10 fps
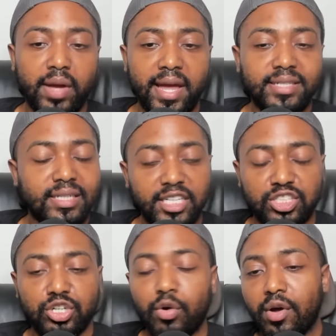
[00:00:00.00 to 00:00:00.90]
is an
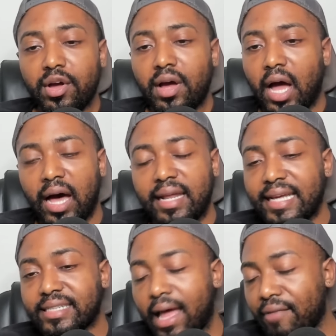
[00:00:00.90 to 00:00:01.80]
issue
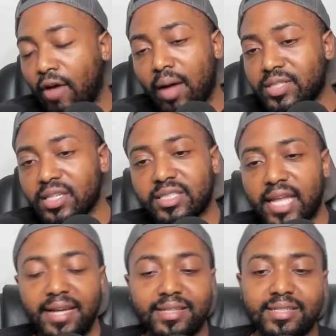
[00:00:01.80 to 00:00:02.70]
that's left up to the
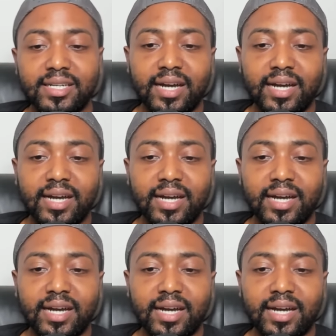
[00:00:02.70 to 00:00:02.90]
states.